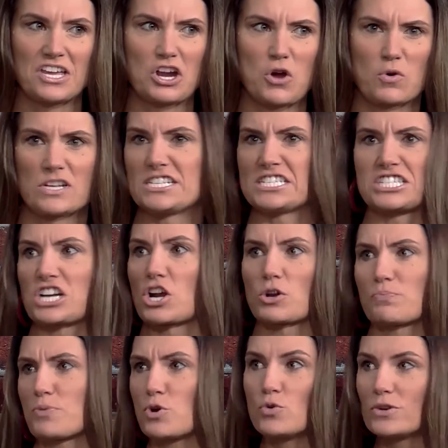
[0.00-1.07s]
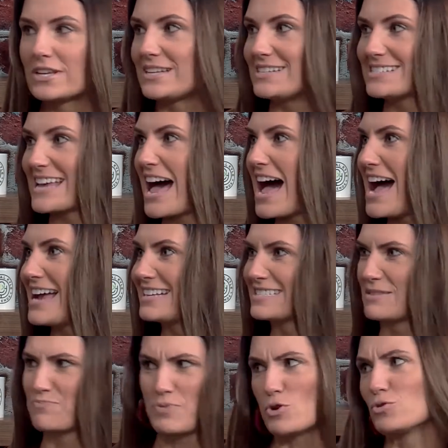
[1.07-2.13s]
he stared Putin in his
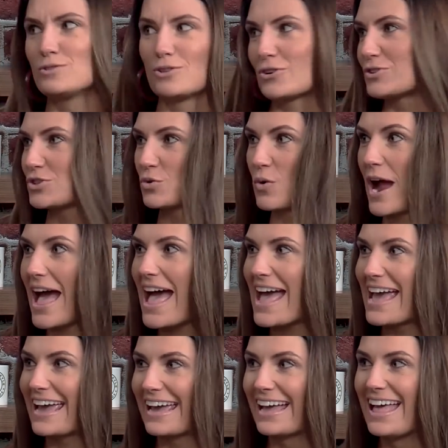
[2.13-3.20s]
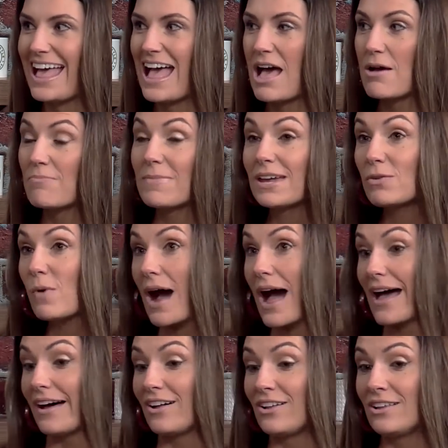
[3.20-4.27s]
eyes and Putin looked away.
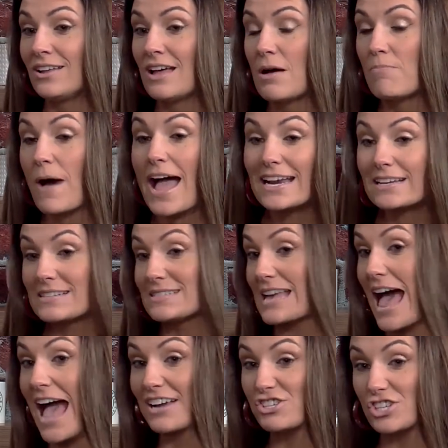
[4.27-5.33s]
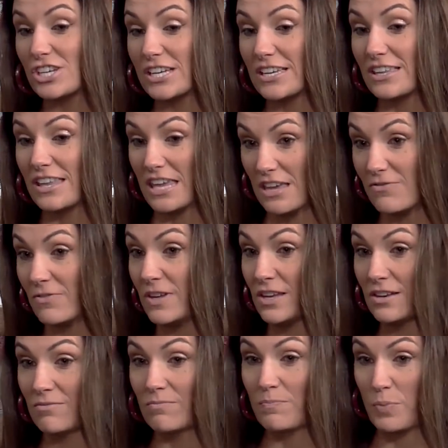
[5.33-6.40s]
Meanwhile, Biden has actually
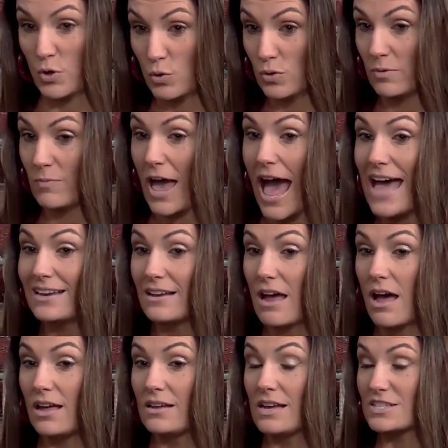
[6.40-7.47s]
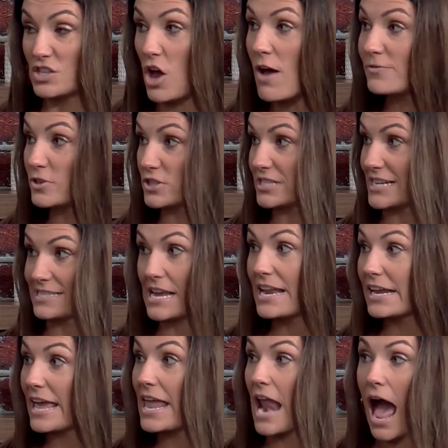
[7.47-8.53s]
given Putin, had a softer stance. Right. And
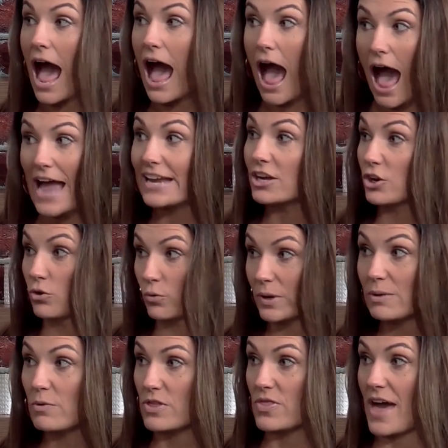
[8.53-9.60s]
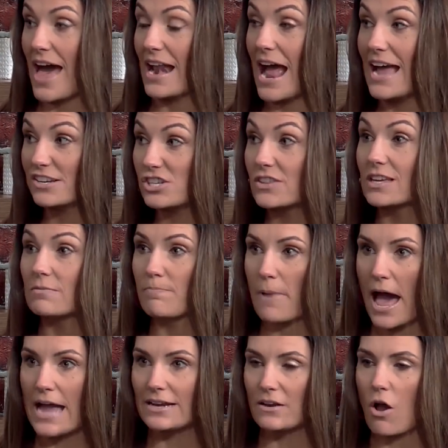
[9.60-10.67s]
again, I agree with that. I actually think
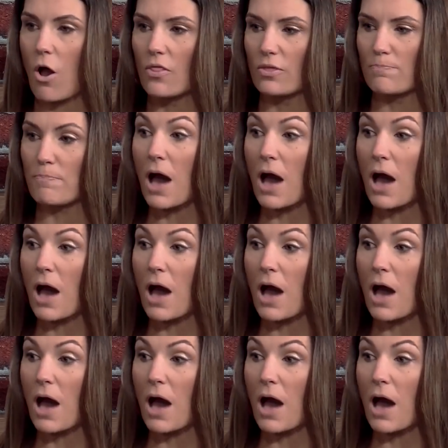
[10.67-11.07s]
Biden on the